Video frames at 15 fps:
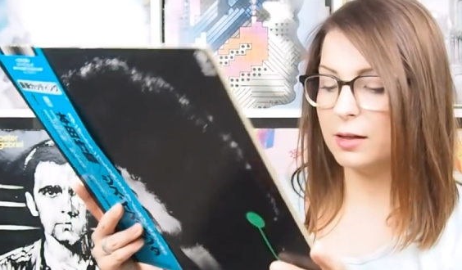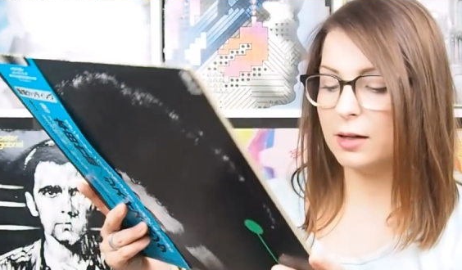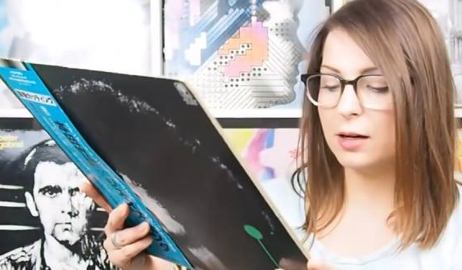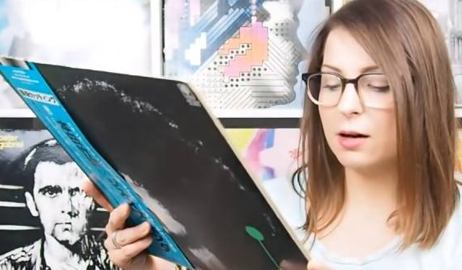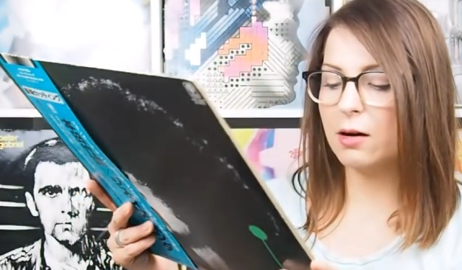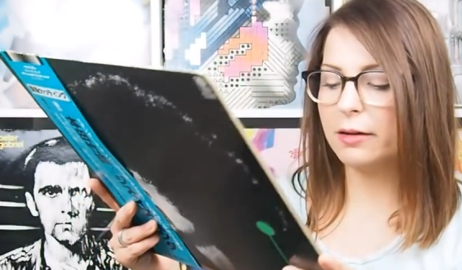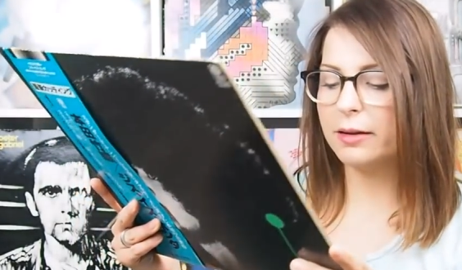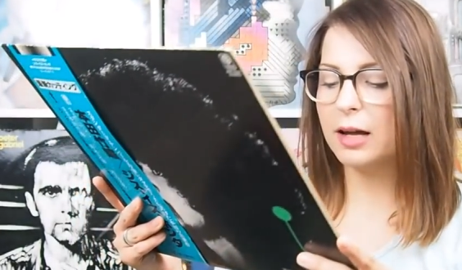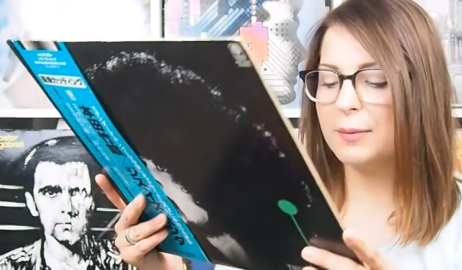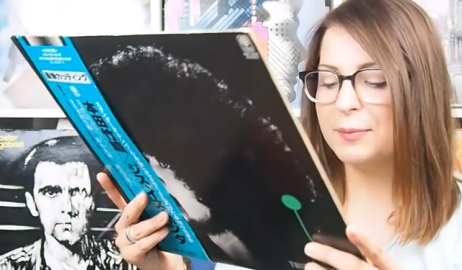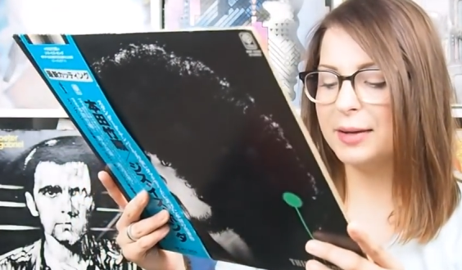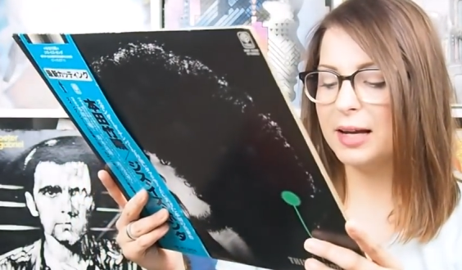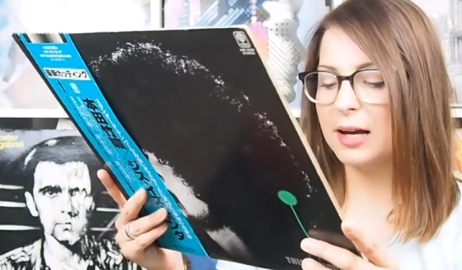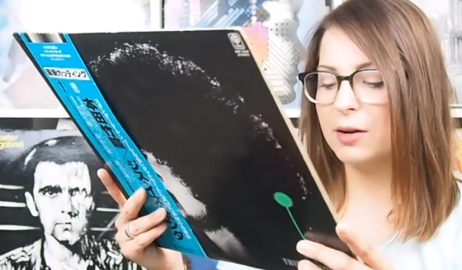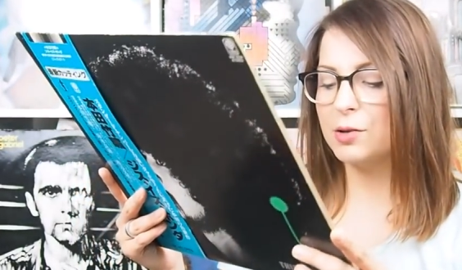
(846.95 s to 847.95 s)
Speaker 1: uh, Honda
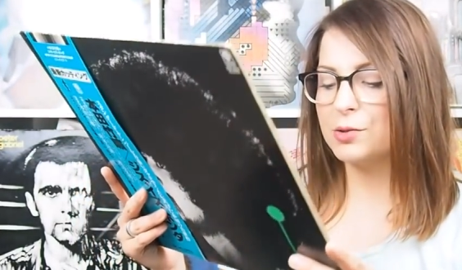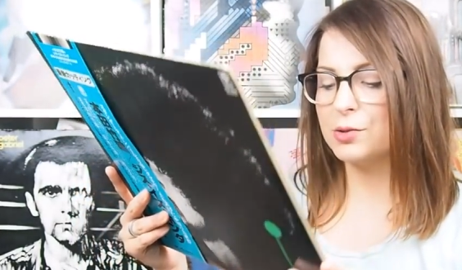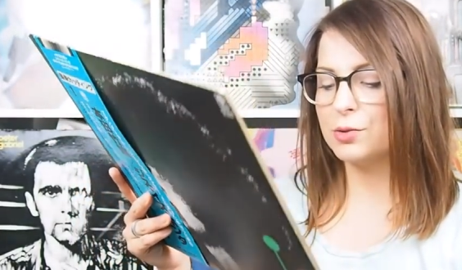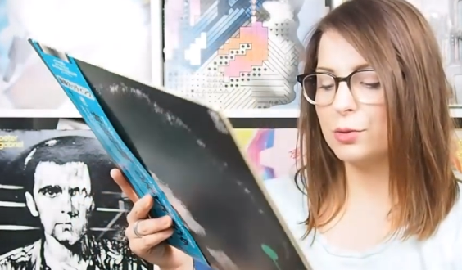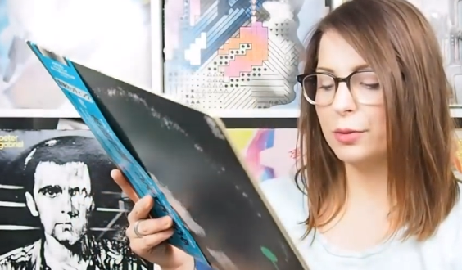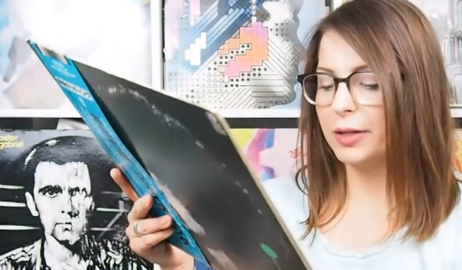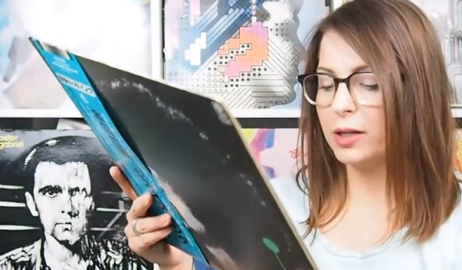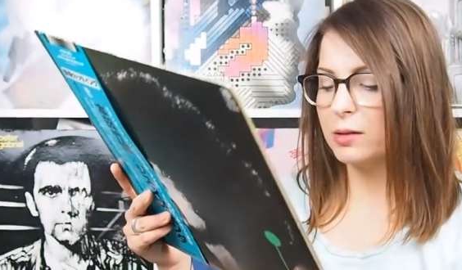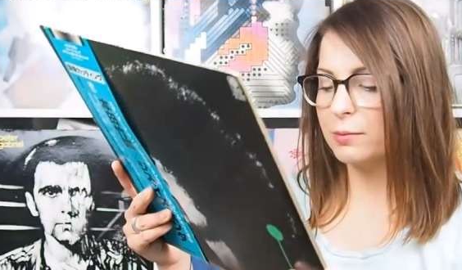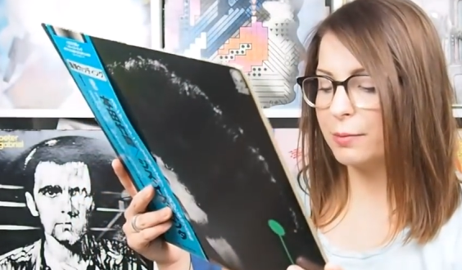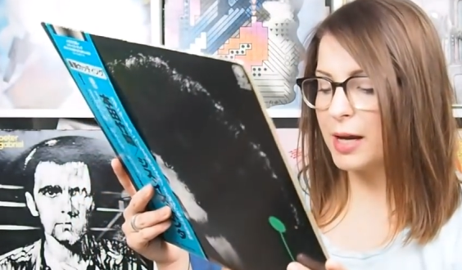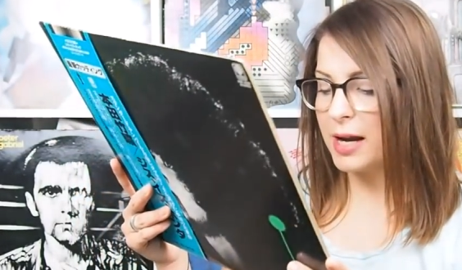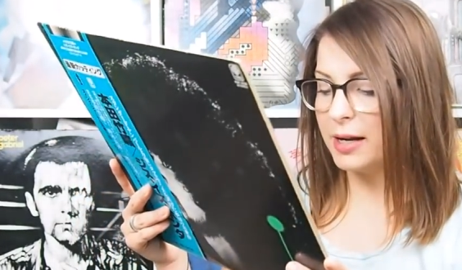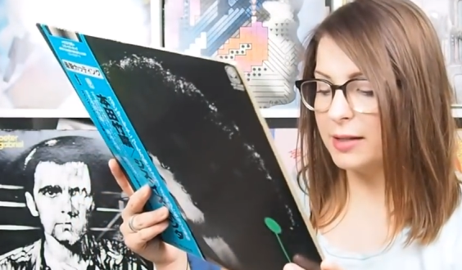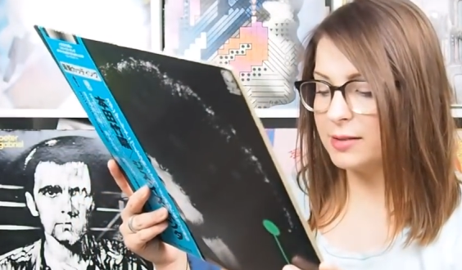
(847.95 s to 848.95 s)
on piano, Suzuki on
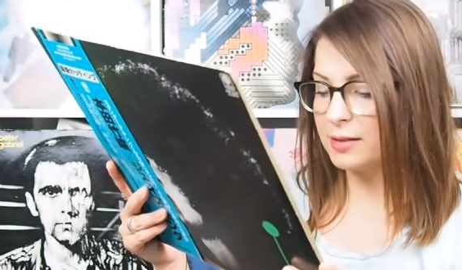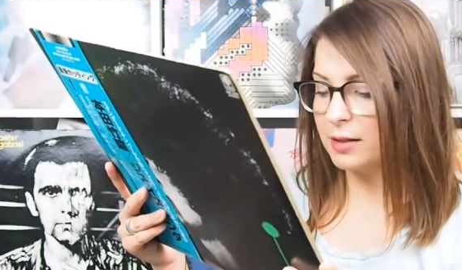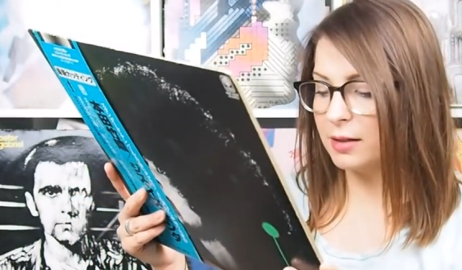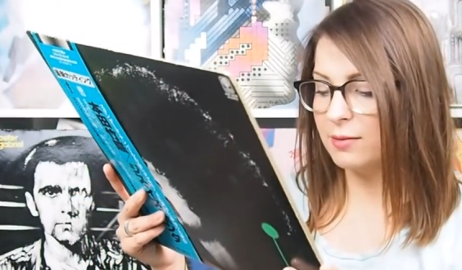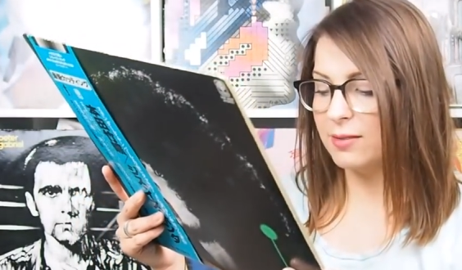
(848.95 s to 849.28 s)
bass, and